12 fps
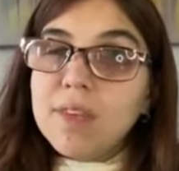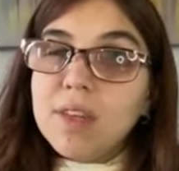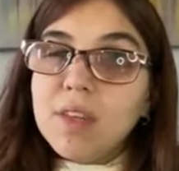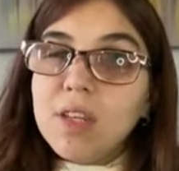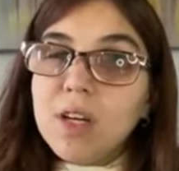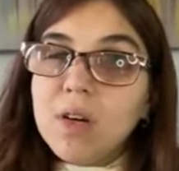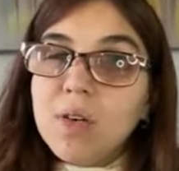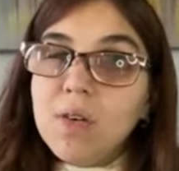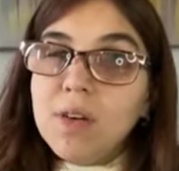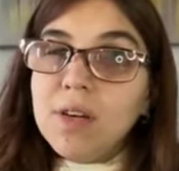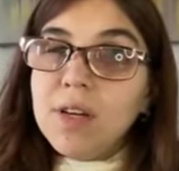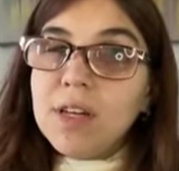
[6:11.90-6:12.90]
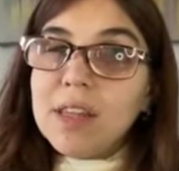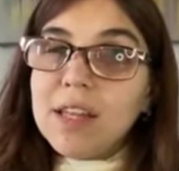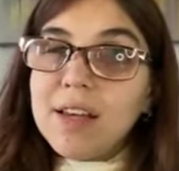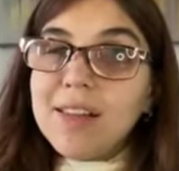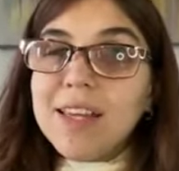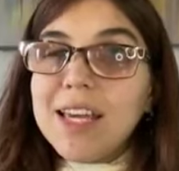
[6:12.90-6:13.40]
No,
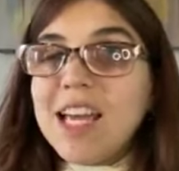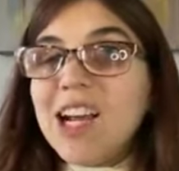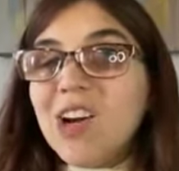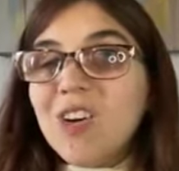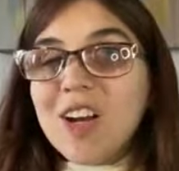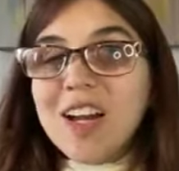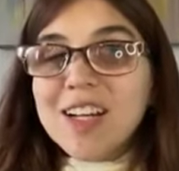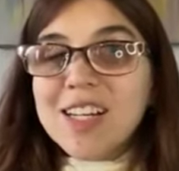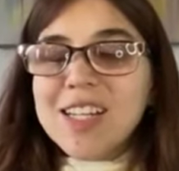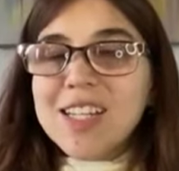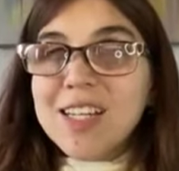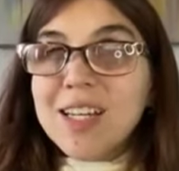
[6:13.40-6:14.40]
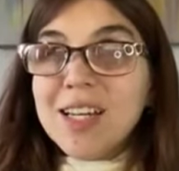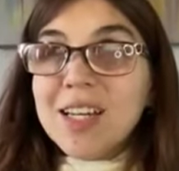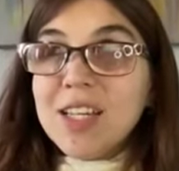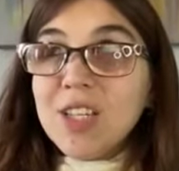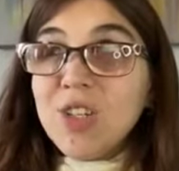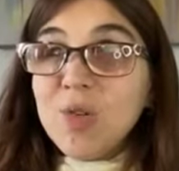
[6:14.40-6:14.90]
that is incorrect.
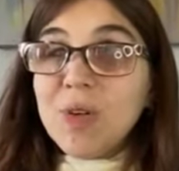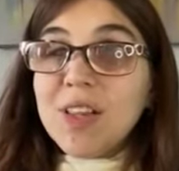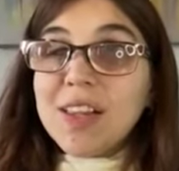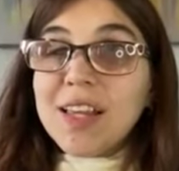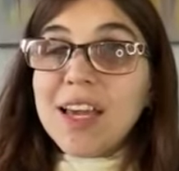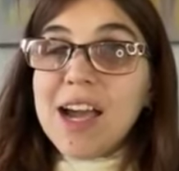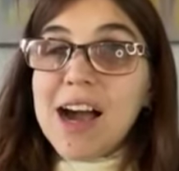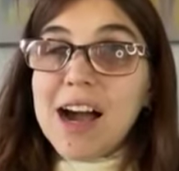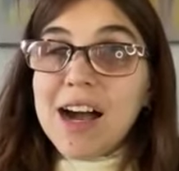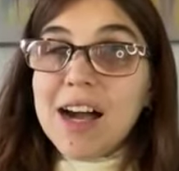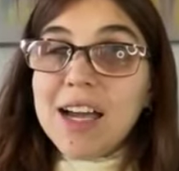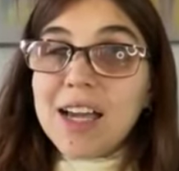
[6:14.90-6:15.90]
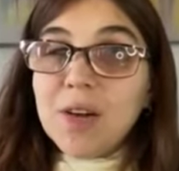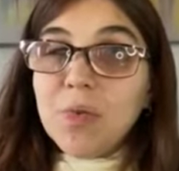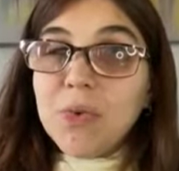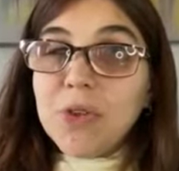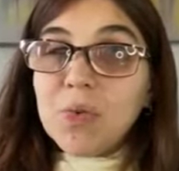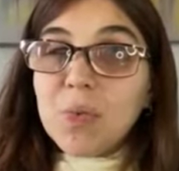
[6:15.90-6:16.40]
You would say, I
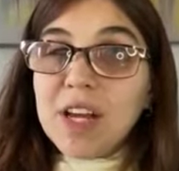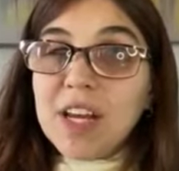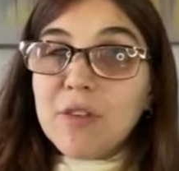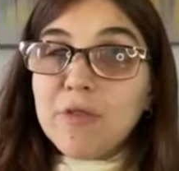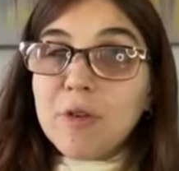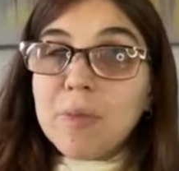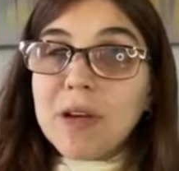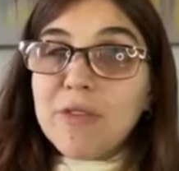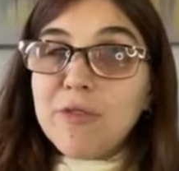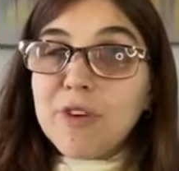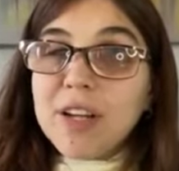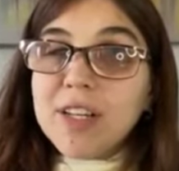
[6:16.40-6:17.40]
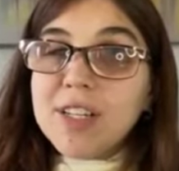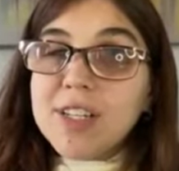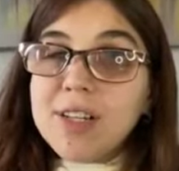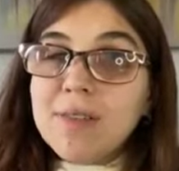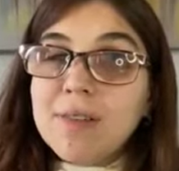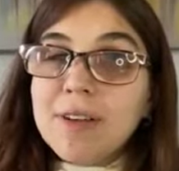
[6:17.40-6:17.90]
was waiting for my friend.
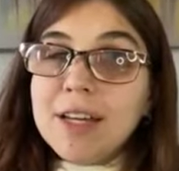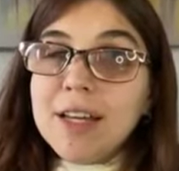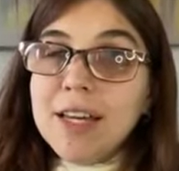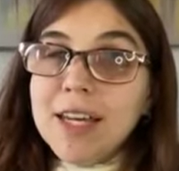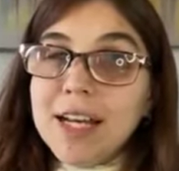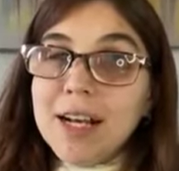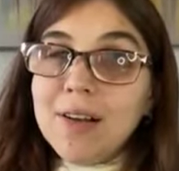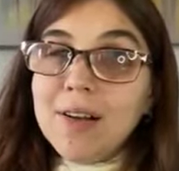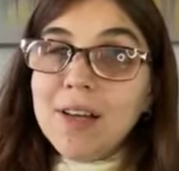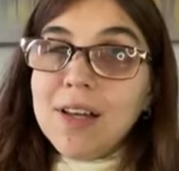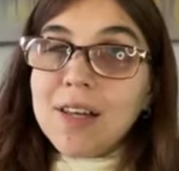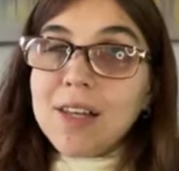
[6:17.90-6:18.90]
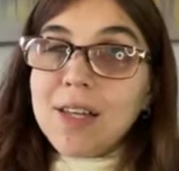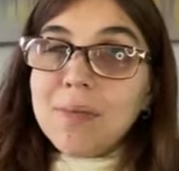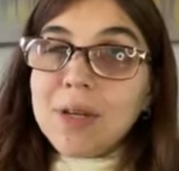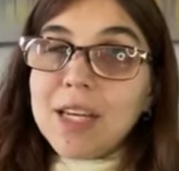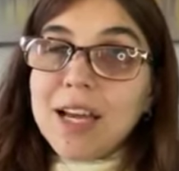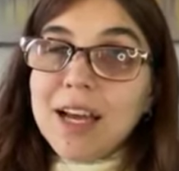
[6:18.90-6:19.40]
Now, let
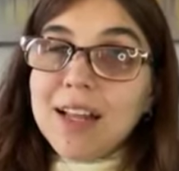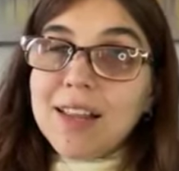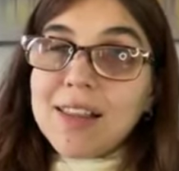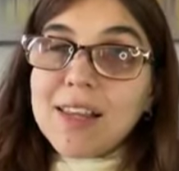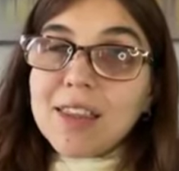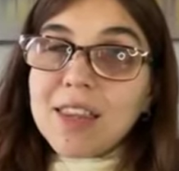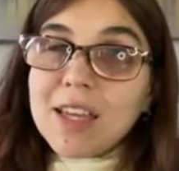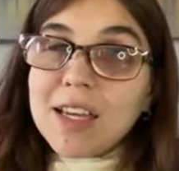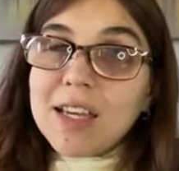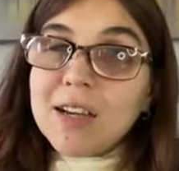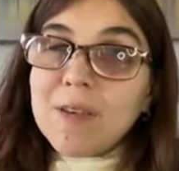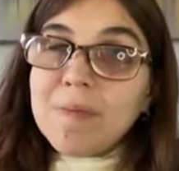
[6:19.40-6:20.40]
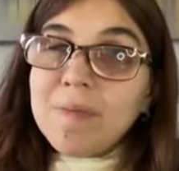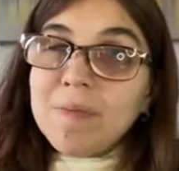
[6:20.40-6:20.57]
me add something here.